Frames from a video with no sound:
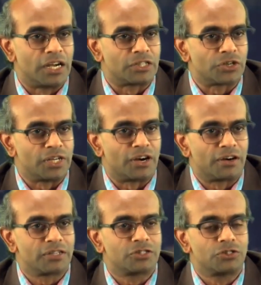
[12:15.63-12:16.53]
And so in
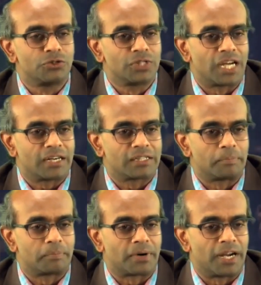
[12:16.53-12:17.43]
order to do that, the
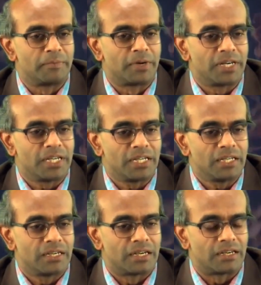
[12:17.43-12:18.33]

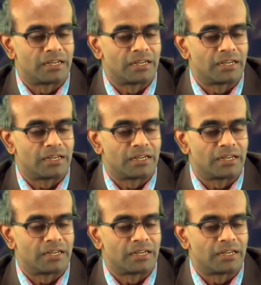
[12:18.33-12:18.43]
primary